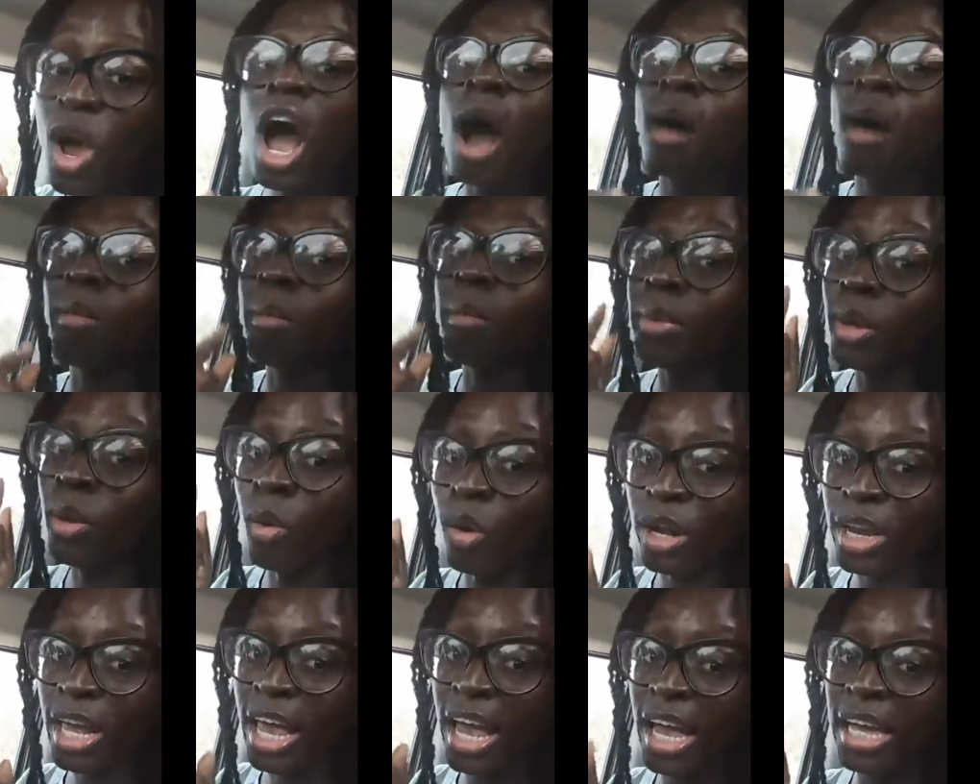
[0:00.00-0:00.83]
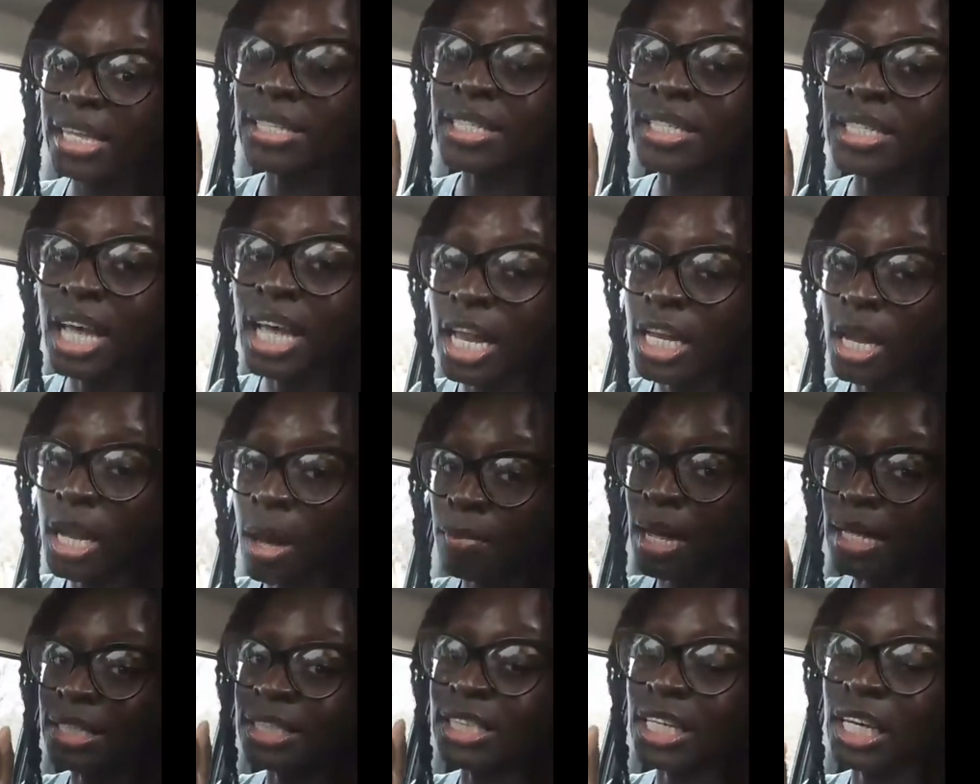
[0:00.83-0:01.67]
I'm gonna be going ahead and setting up
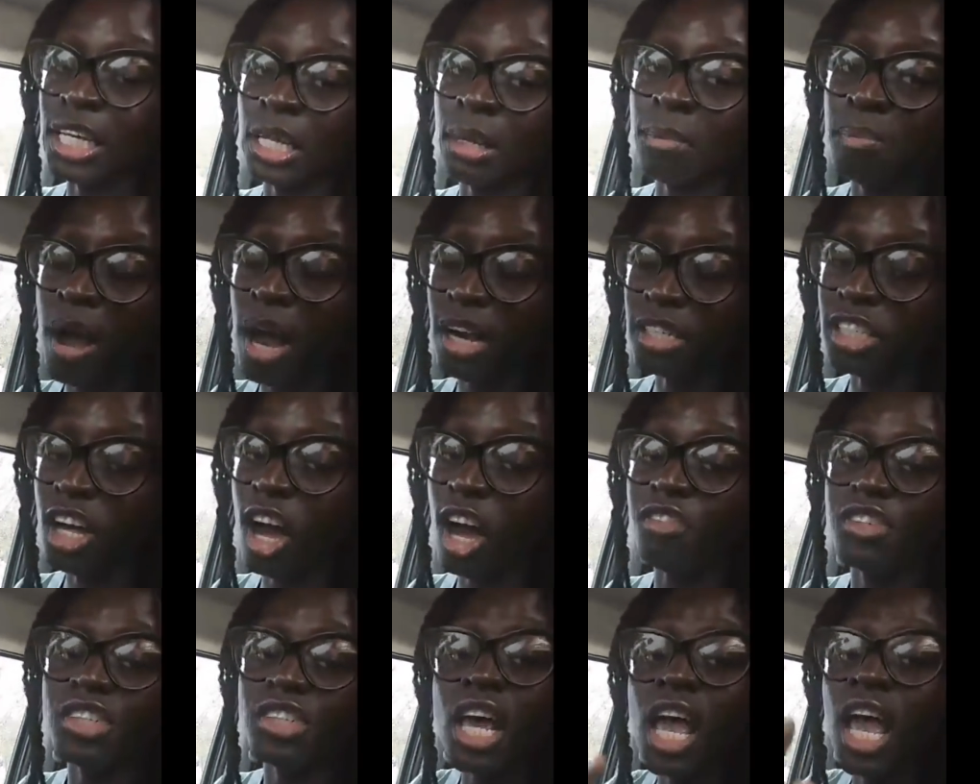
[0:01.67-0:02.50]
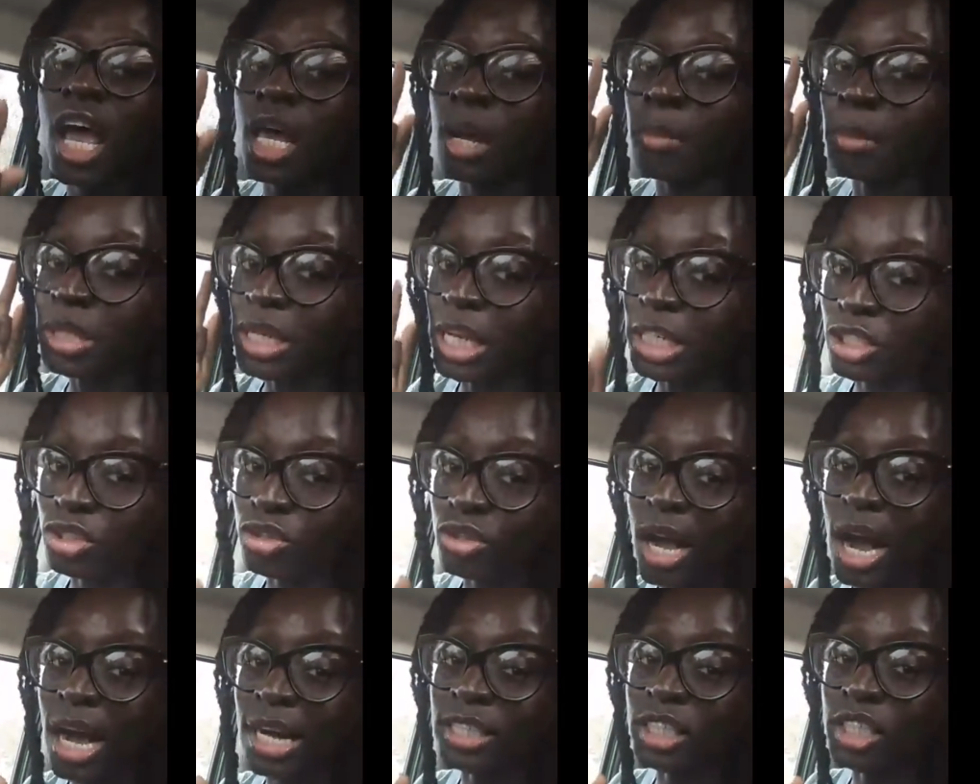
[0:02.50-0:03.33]
that ticketing box office, and I'm gonna let you
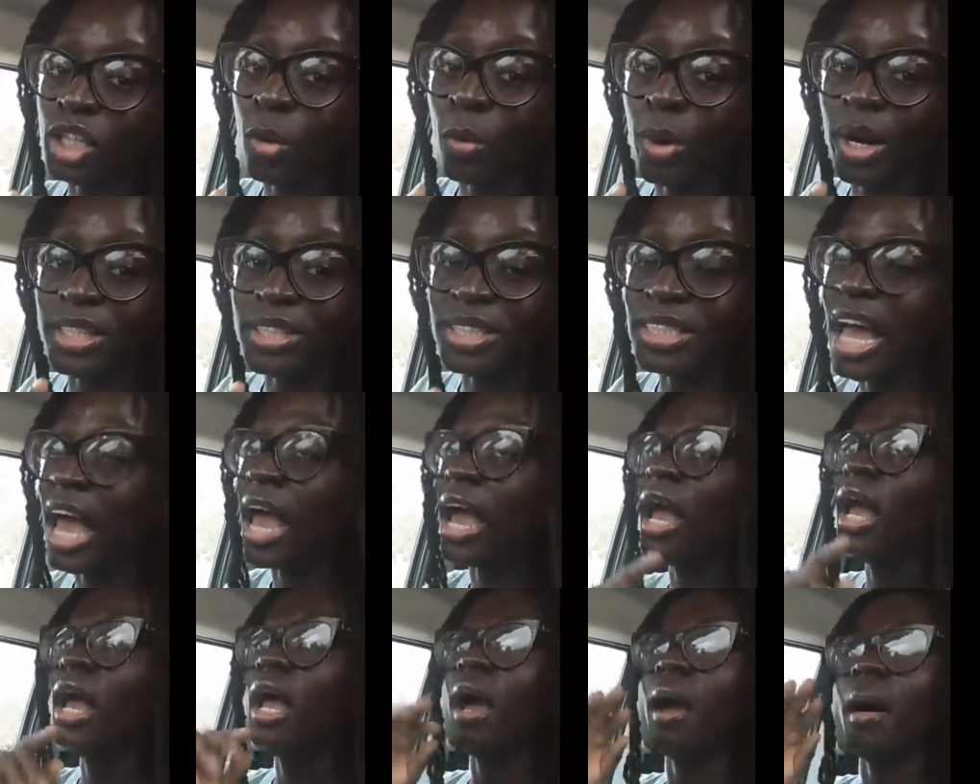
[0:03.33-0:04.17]
guys know where it's at.